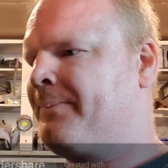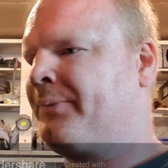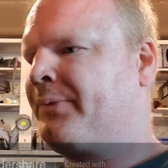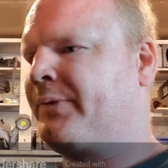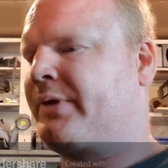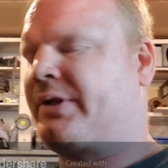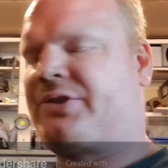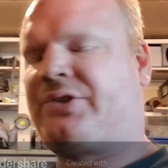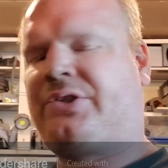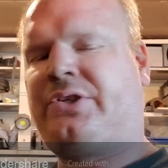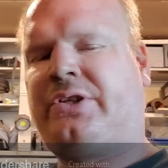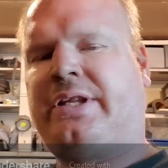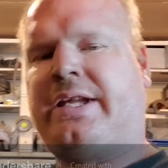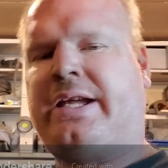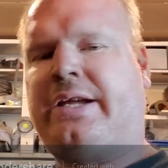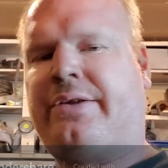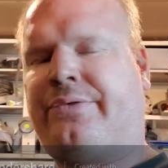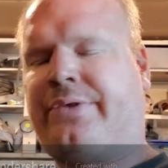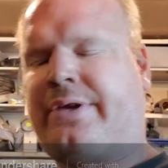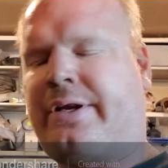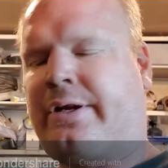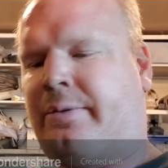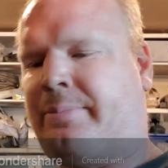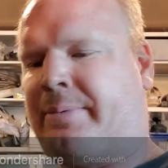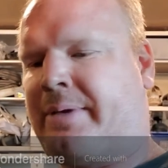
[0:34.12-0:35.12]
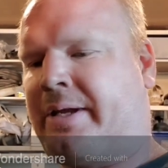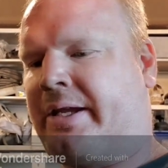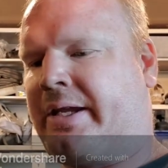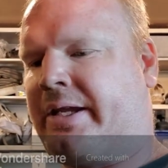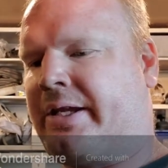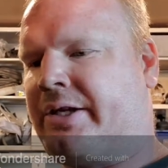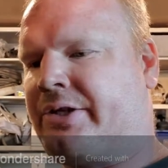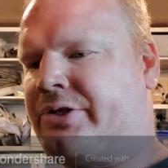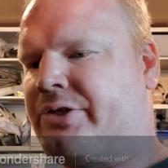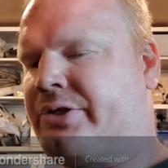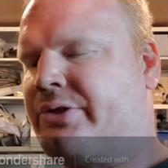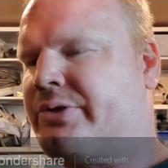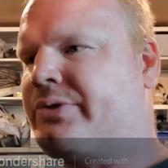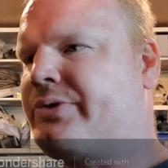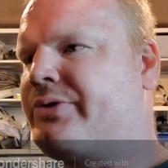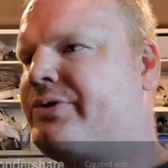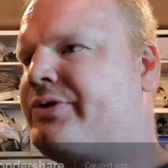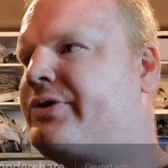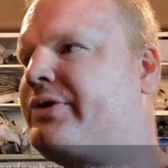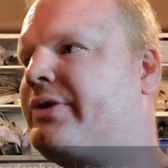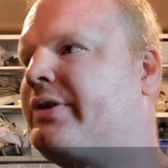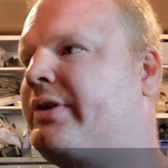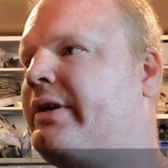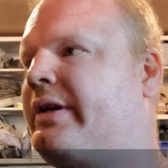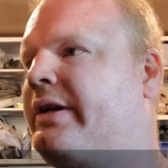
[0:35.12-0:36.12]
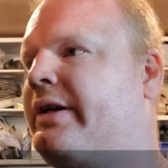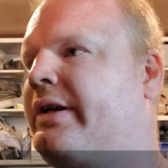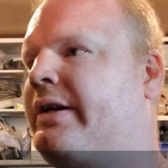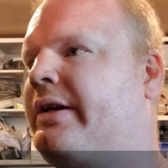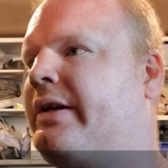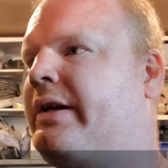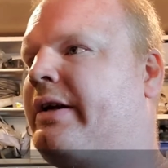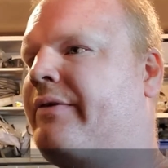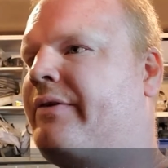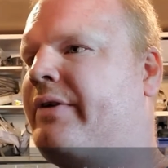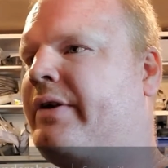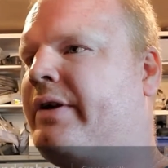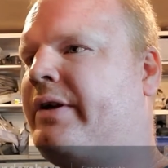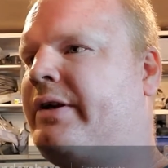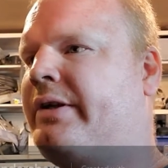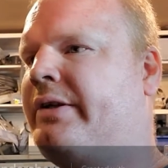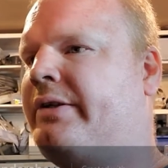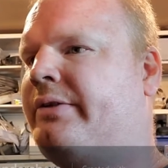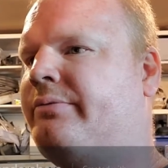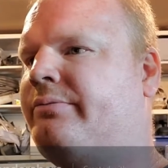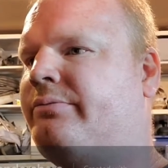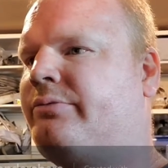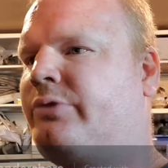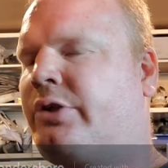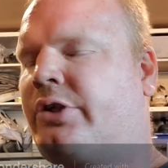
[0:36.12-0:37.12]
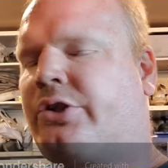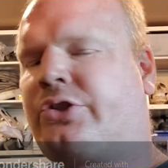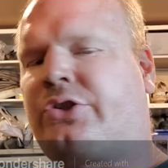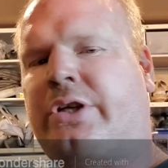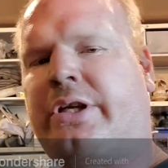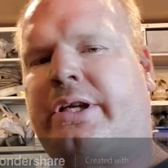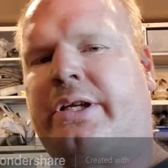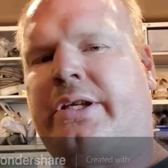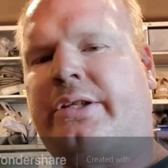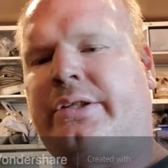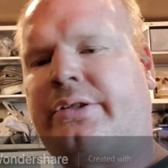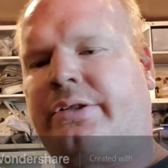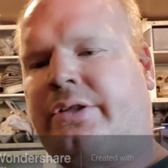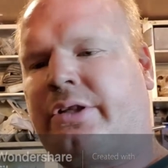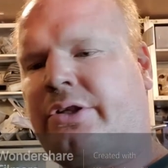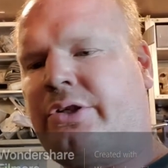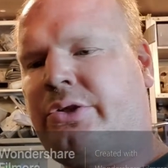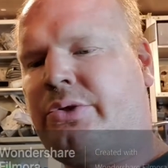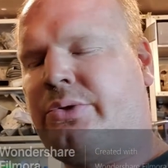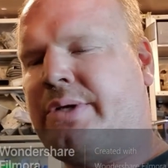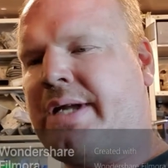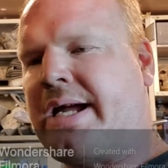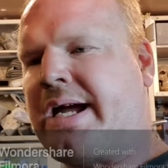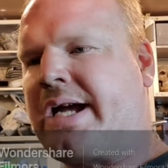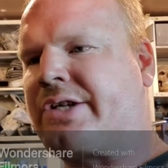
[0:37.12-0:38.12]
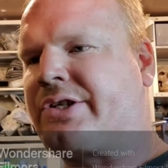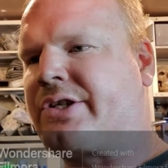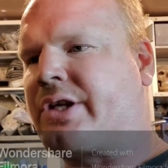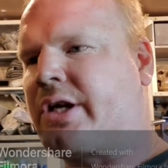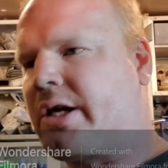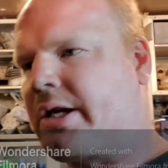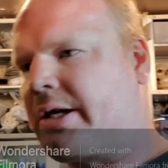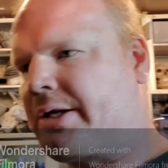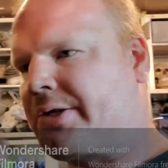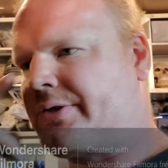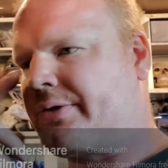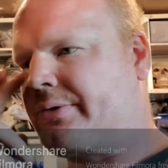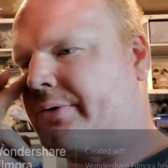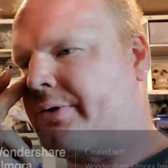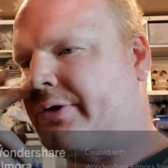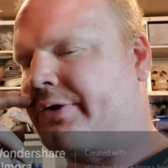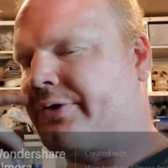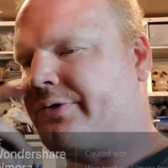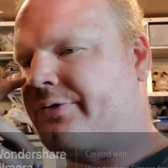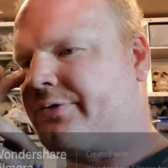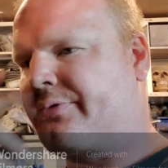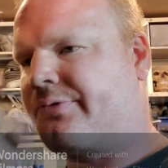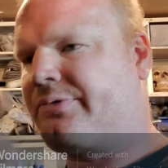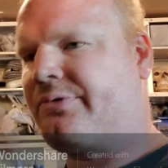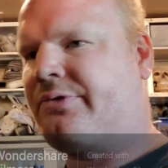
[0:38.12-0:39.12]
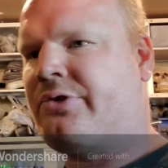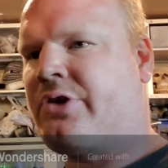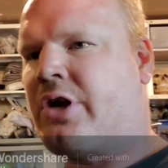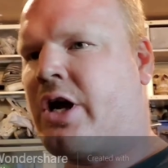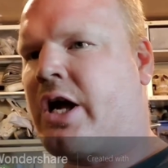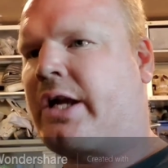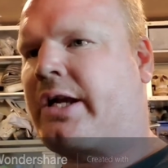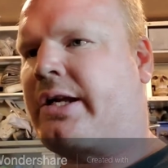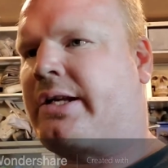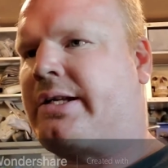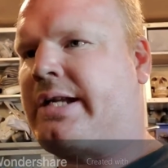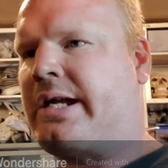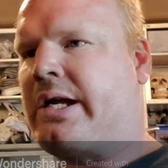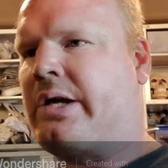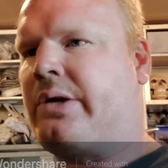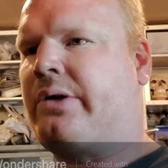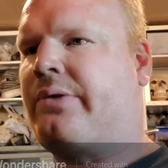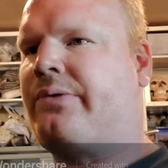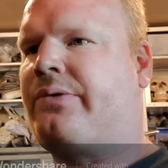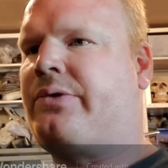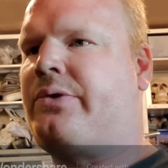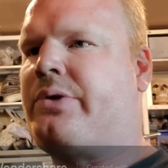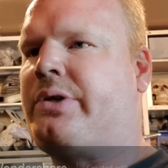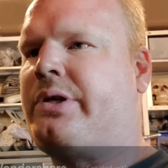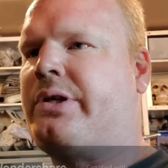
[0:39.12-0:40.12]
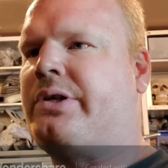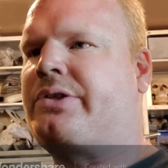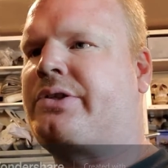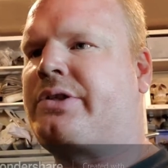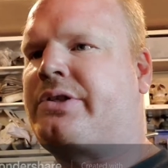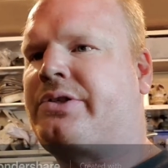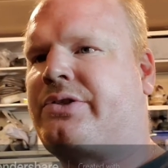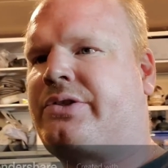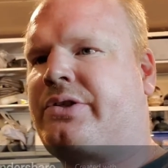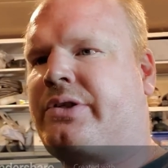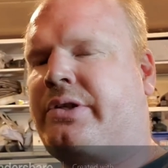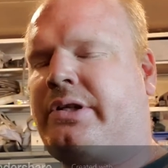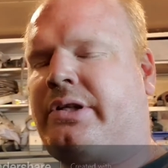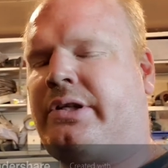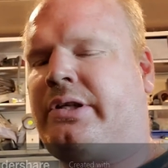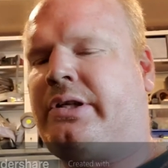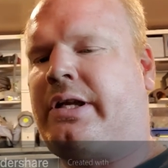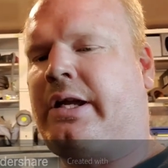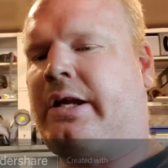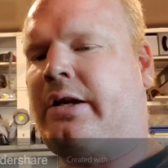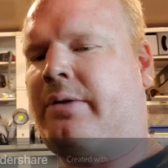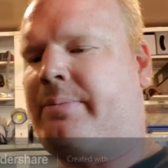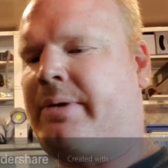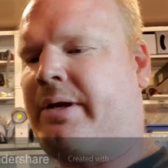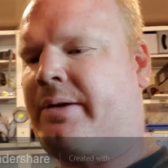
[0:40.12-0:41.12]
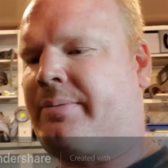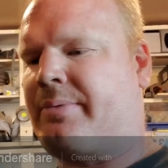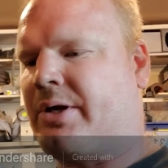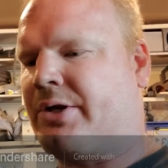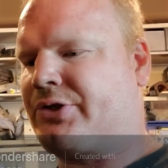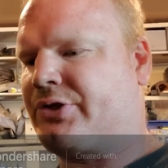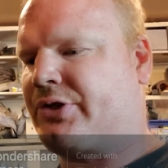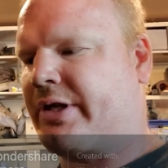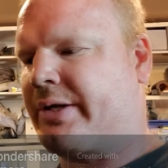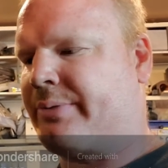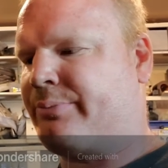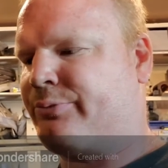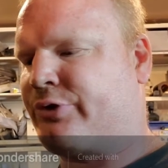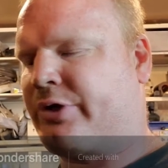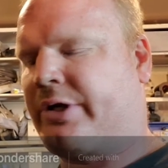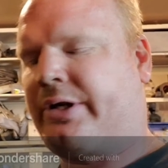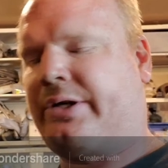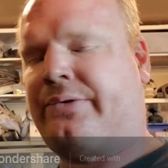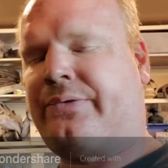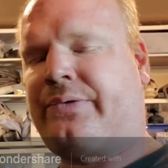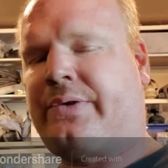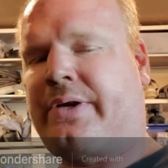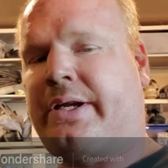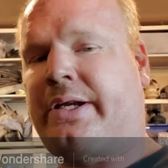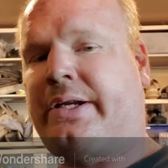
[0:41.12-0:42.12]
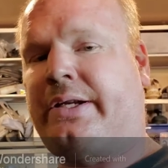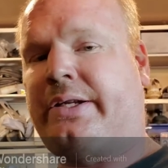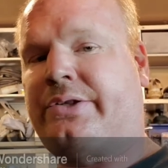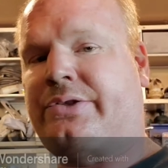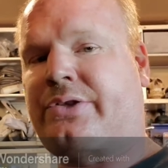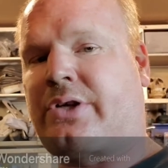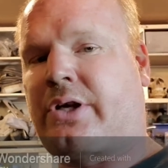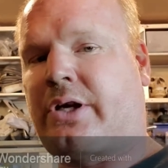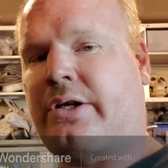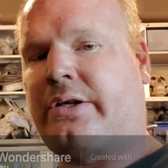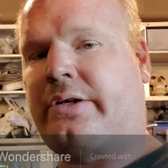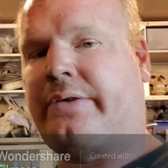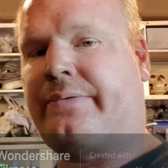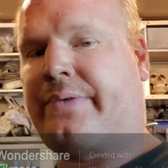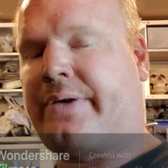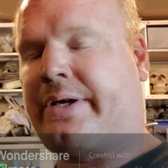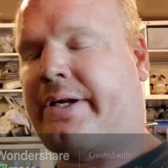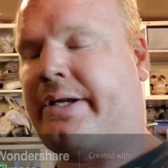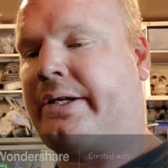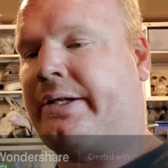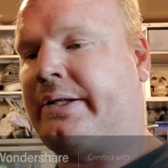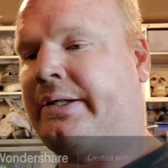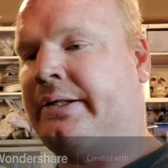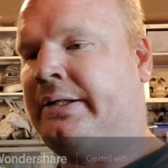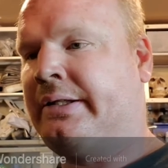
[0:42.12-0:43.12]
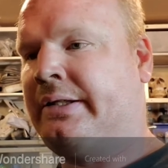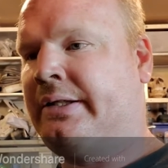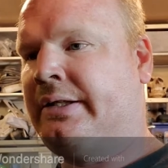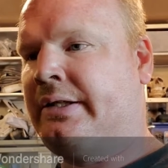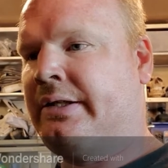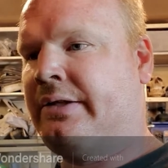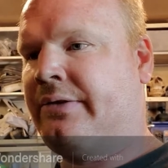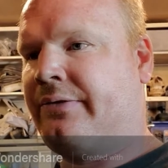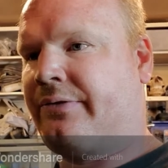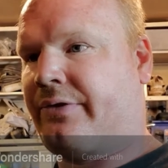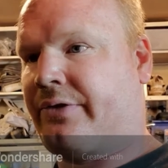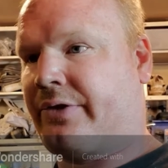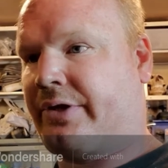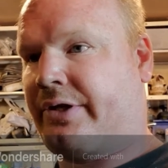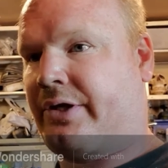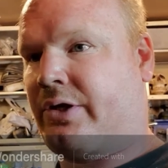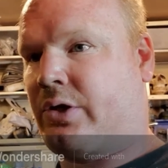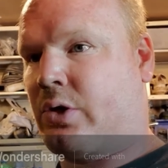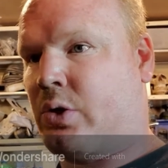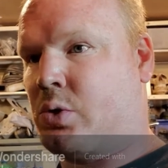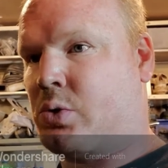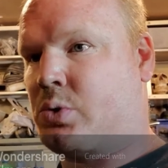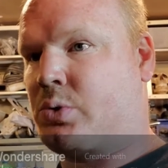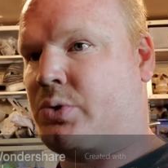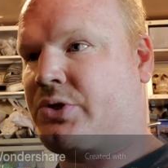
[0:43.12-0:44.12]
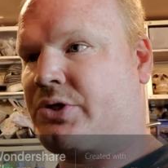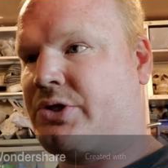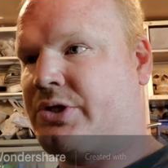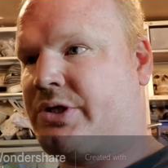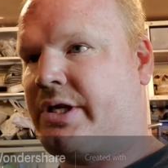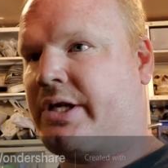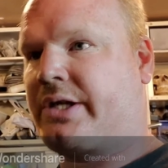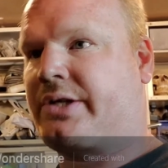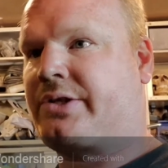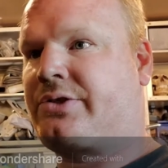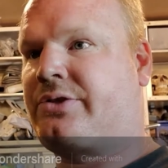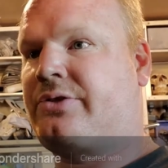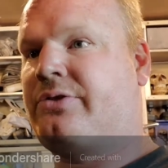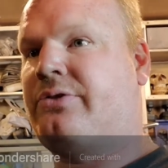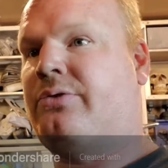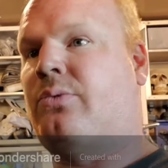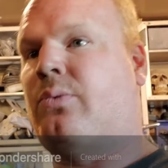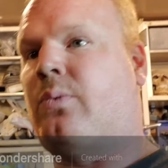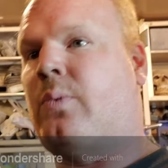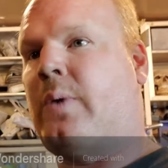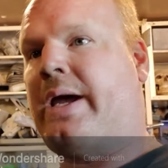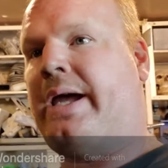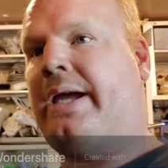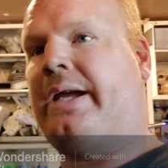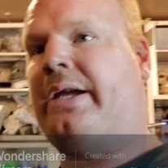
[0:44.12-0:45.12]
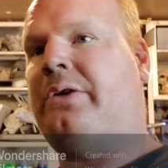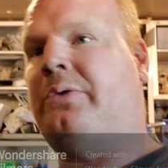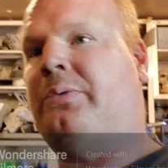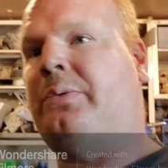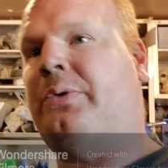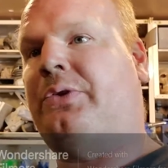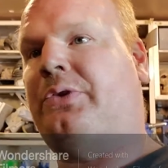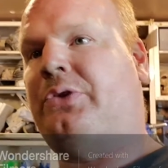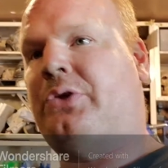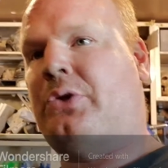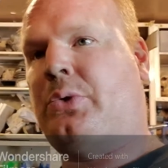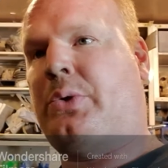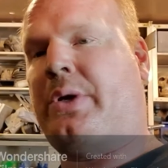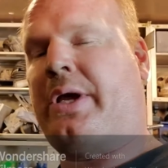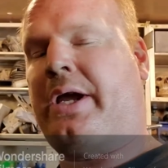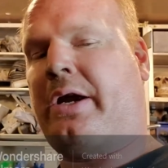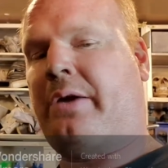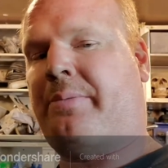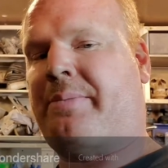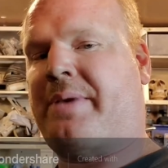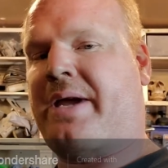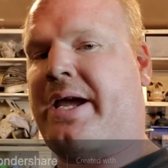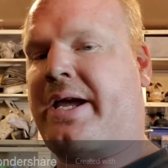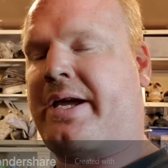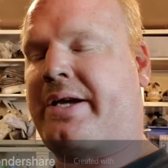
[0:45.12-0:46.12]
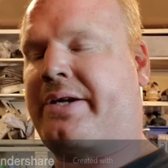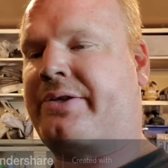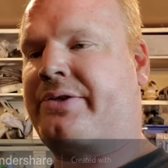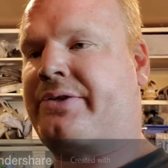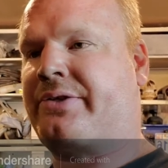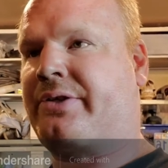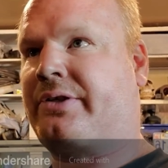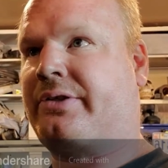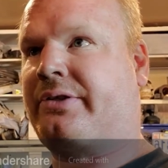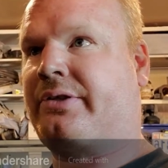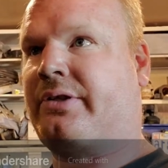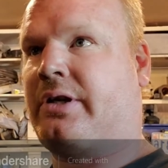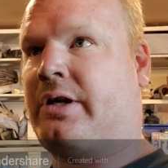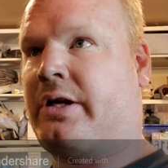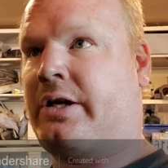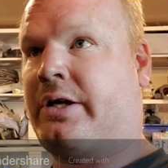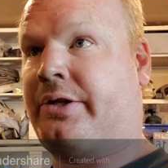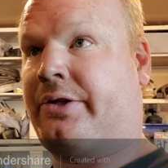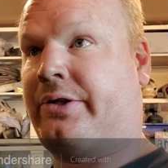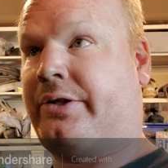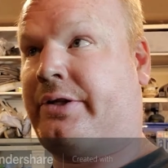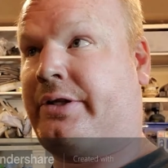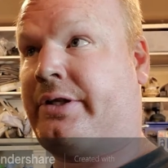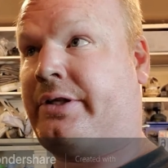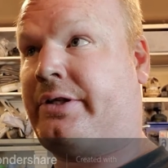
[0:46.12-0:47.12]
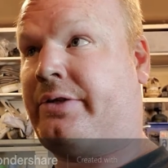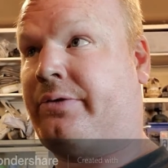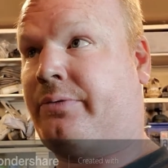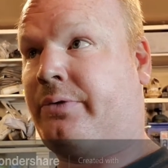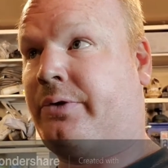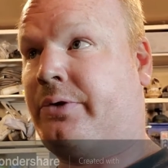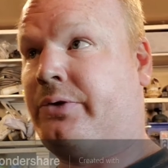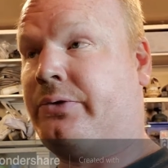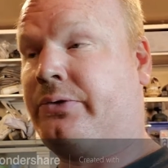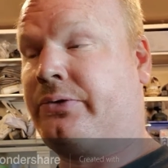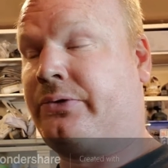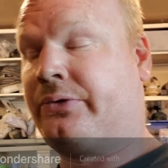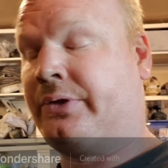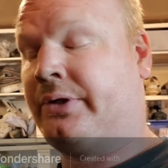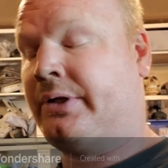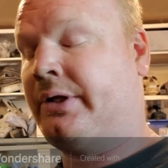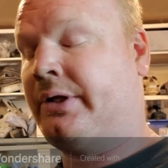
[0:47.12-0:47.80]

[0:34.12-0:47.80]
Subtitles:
I still have airbag issues. I'm gonna try a new dash harness. I'm gonna knock it down a few years because the airbag module I'm trying to find is hard to find for the '06 wagon with no airbags on the roof.